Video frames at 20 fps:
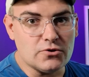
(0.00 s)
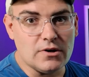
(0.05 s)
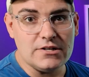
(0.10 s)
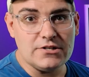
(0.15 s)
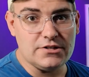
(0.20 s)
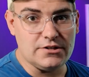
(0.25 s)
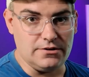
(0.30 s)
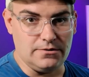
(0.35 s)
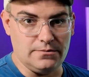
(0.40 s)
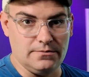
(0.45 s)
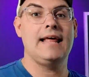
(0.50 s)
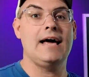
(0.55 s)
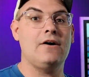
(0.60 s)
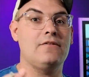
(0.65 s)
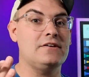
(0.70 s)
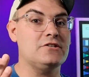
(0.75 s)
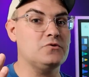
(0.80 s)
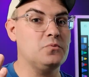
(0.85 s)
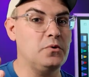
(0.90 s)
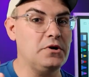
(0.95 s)
trust you. Now,
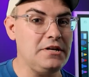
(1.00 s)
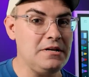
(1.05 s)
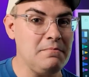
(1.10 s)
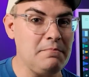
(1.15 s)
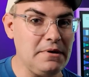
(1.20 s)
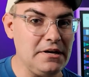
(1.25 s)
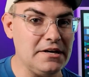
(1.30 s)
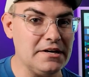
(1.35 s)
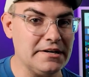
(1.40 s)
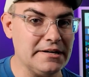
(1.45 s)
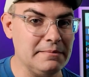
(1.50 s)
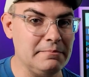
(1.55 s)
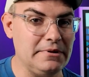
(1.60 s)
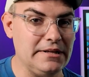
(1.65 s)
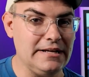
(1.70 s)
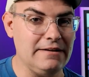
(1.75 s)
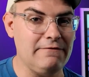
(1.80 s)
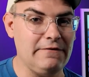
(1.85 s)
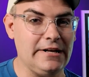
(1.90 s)
this wouldn't be a complete